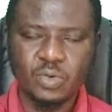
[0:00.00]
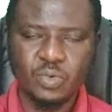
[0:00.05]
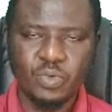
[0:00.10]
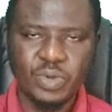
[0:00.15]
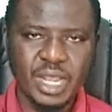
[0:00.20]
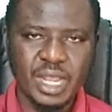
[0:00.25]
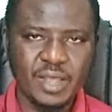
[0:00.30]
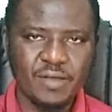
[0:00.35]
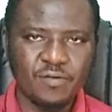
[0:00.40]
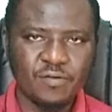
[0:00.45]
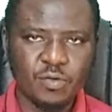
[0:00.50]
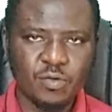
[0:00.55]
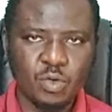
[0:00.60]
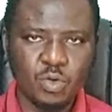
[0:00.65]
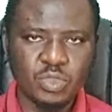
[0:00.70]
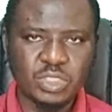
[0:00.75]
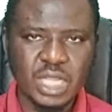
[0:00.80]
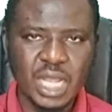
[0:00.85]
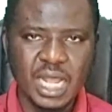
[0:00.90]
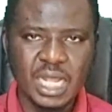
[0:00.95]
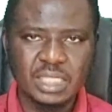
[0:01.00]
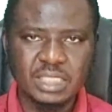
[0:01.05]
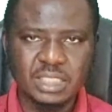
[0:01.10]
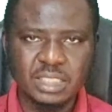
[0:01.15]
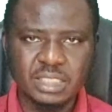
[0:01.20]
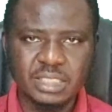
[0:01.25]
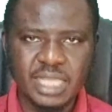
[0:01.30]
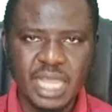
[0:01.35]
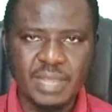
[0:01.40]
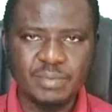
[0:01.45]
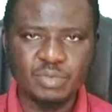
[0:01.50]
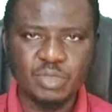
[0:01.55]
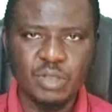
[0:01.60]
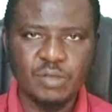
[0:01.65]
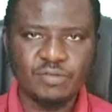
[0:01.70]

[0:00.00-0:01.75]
We have looked at types